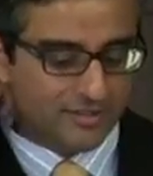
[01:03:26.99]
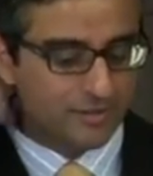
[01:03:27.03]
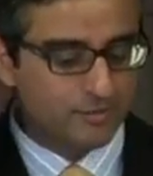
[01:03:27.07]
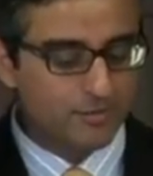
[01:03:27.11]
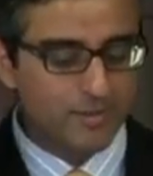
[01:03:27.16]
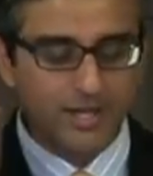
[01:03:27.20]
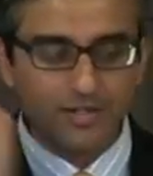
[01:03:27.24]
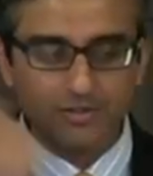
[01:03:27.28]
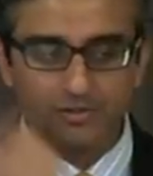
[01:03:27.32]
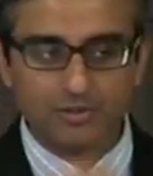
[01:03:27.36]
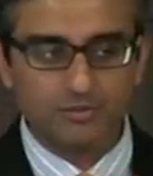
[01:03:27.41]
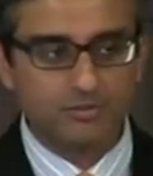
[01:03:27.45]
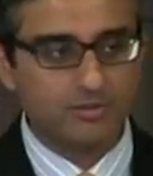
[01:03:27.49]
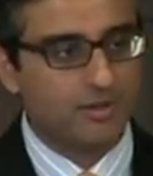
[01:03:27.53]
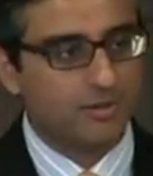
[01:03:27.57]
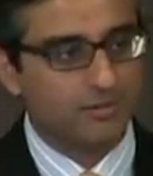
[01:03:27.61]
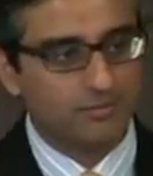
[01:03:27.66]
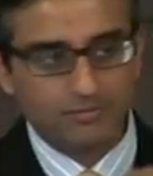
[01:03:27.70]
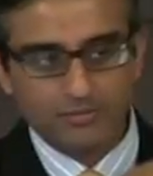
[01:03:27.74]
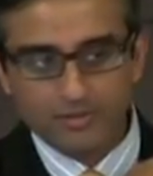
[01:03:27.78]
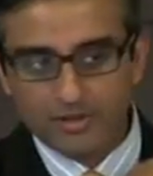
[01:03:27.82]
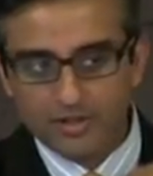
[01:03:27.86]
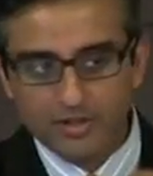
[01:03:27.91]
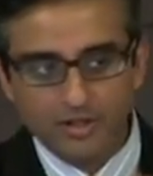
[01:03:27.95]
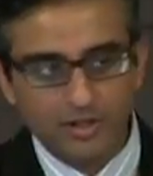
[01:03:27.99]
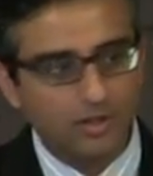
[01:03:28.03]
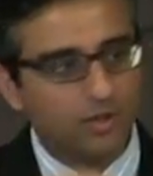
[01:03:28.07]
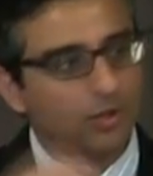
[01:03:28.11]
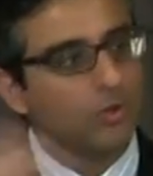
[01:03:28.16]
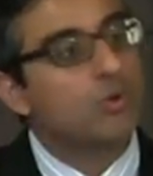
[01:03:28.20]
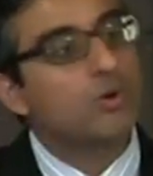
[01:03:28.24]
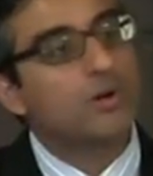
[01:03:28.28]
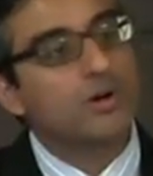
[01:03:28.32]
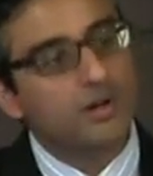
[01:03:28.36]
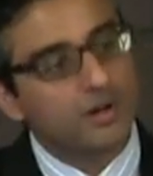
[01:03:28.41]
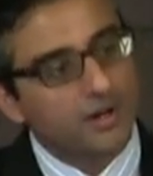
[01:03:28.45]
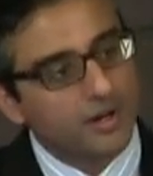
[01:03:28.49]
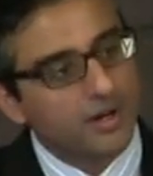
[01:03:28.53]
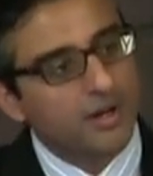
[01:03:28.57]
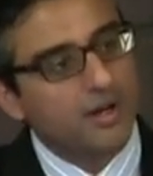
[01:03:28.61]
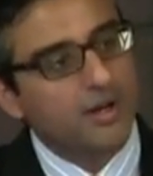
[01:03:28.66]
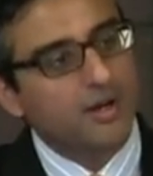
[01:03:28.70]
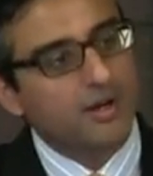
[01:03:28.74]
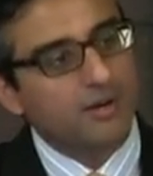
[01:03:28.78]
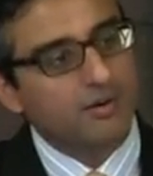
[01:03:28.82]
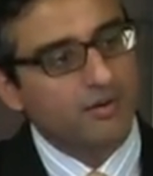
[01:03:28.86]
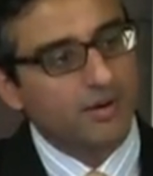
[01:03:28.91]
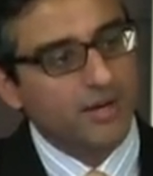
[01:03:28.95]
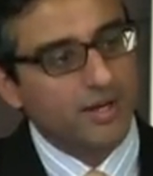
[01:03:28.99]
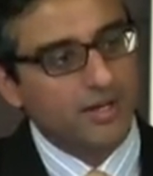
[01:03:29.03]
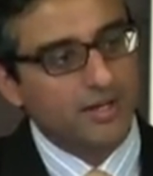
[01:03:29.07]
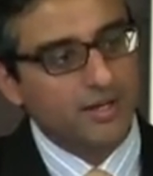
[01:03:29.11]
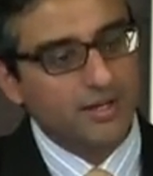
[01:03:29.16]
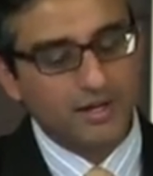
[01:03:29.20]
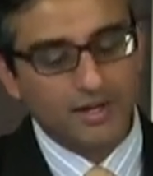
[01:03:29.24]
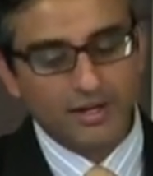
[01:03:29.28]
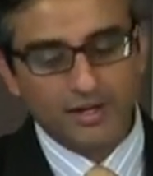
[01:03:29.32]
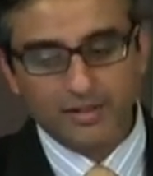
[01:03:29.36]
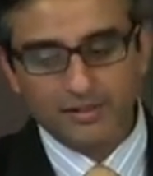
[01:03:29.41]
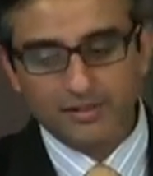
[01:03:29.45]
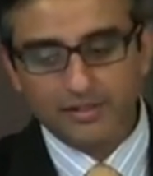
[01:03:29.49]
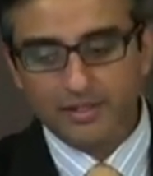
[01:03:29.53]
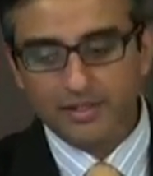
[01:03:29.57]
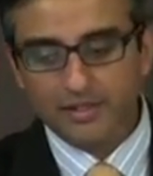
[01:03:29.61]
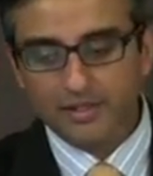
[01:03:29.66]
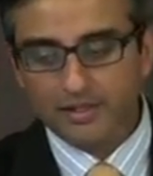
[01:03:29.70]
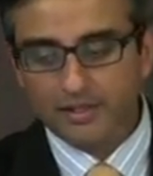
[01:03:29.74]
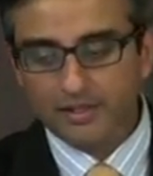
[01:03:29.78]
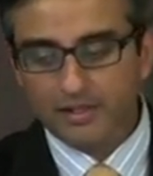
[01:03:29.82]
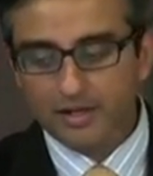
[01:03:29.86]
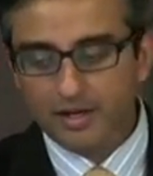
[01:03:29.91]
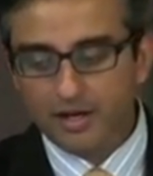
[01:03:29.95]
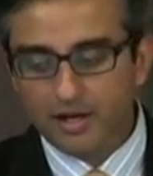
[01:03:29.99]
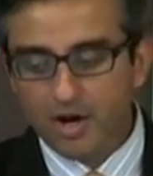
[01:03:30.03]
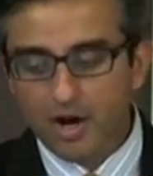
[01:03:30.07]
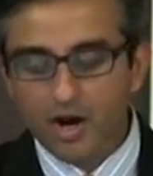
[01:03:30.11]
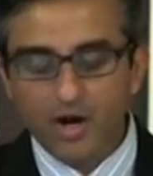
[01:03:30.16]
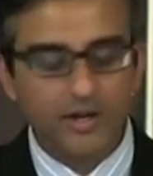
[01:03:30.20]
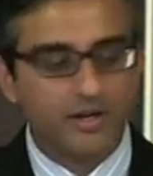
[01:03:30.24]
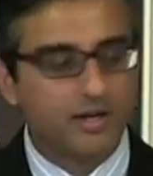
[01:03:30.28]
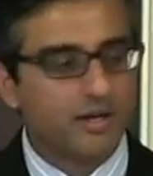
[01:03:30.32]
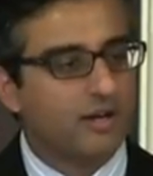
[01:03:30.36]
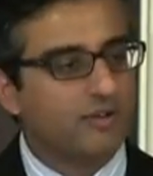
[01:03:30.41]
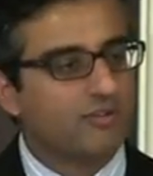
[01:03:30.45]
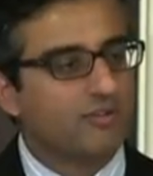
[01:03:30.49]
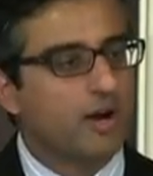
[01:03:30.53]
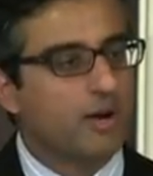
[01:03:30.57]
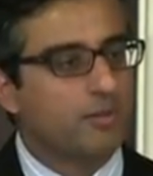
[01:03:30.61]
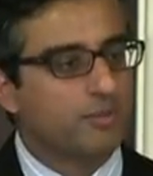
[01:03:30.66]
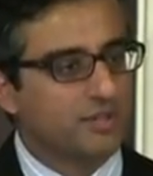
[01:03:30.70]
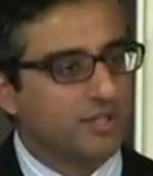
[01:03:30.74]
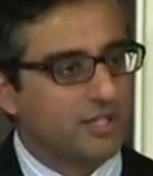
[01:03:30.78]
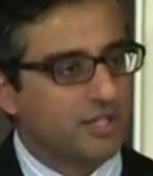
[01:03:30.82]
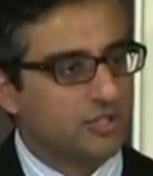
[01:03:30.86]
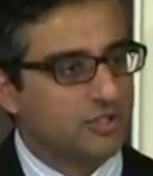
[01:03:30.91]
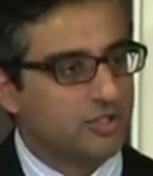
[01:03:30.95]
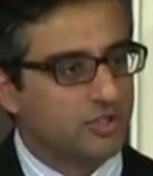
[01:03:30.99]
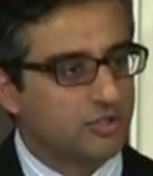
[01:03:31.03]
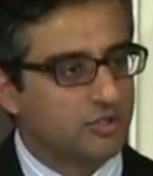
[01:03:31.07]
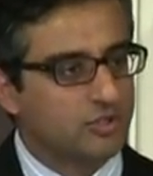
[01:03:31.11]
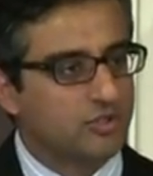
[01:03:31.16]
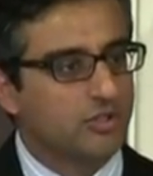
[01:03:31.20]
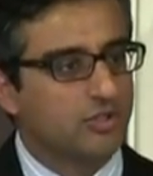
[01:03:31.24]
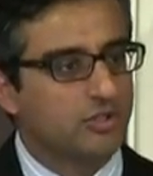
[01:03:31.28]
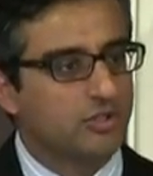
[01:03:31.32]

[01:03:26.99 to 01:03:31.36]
These manuscripts are galore, right? Uh, the uh, autograph copy that I just